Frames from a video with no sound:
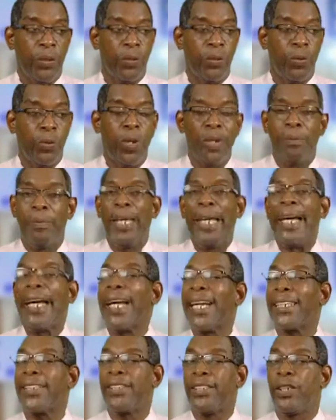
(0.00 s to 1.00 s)
one may
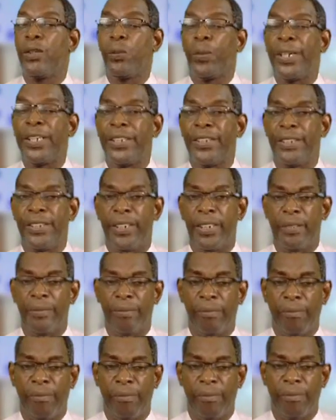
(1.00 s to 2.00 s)
ask the
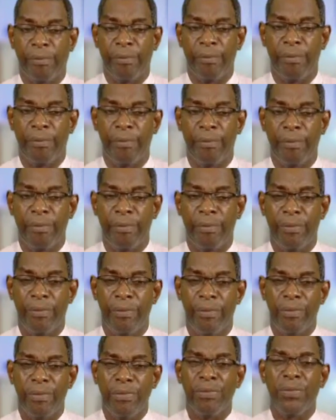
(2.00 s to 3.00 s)
question,
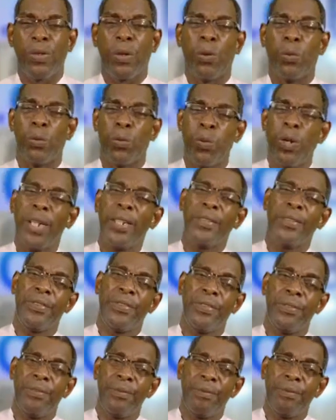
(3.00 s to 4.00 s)
what
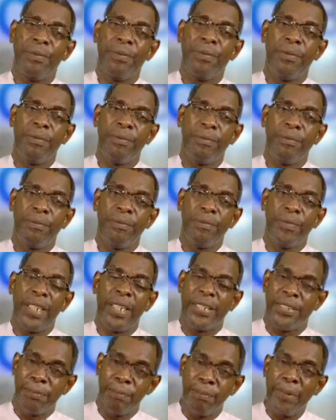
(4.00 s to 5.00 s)

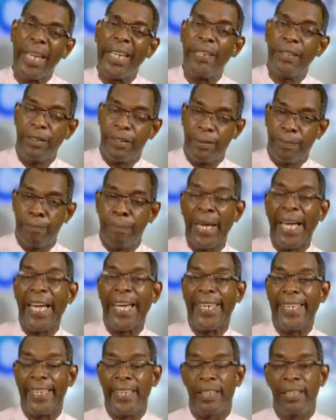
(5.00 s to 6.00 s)
is meant
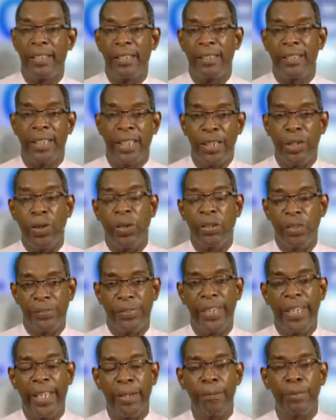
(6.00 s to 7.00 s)
by the God
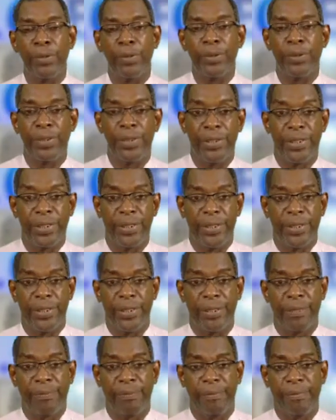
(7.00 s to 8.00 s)
of the Hebrews?
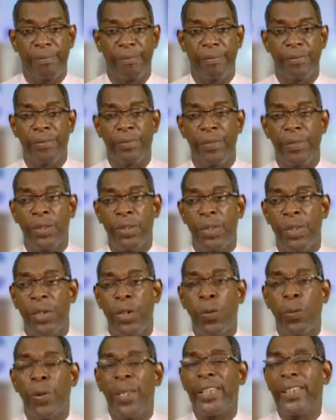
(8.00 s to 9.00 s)

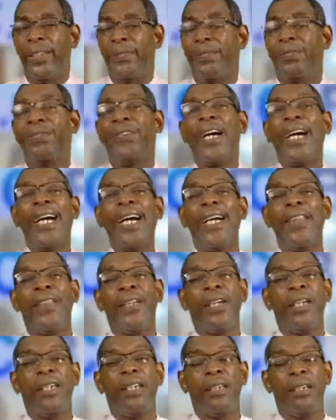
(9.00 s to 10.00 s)
Well, the
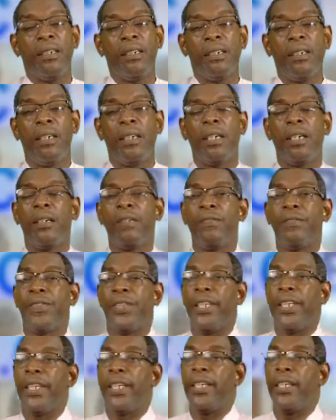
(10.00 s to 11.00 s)
father
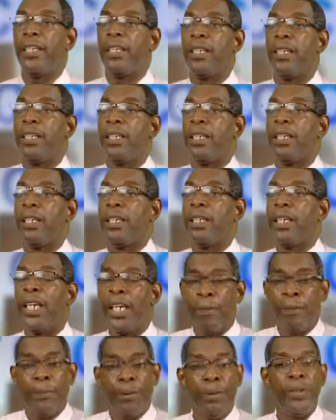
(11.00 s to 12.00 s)
of the
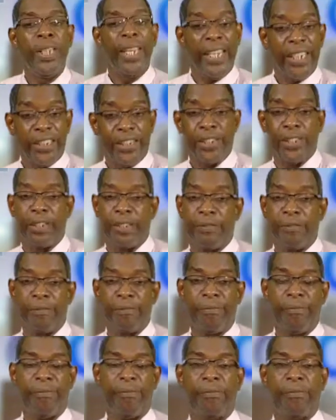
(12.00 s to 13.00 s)
Hebrew nation